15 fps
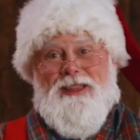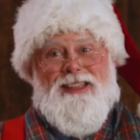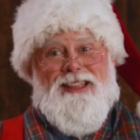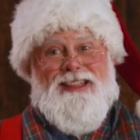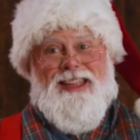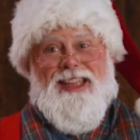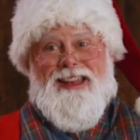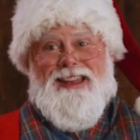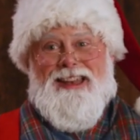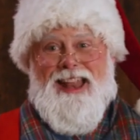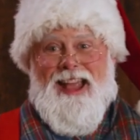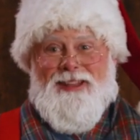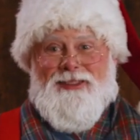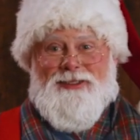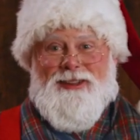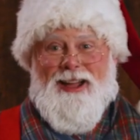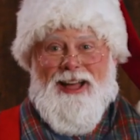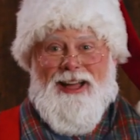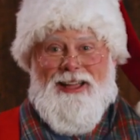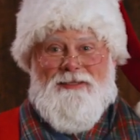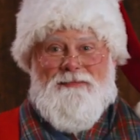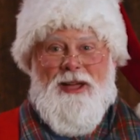me again next
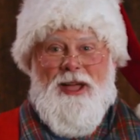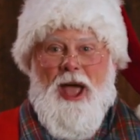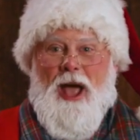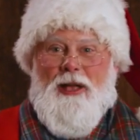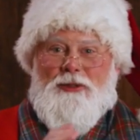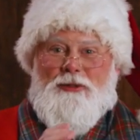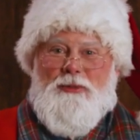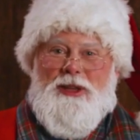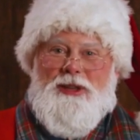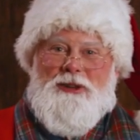time as we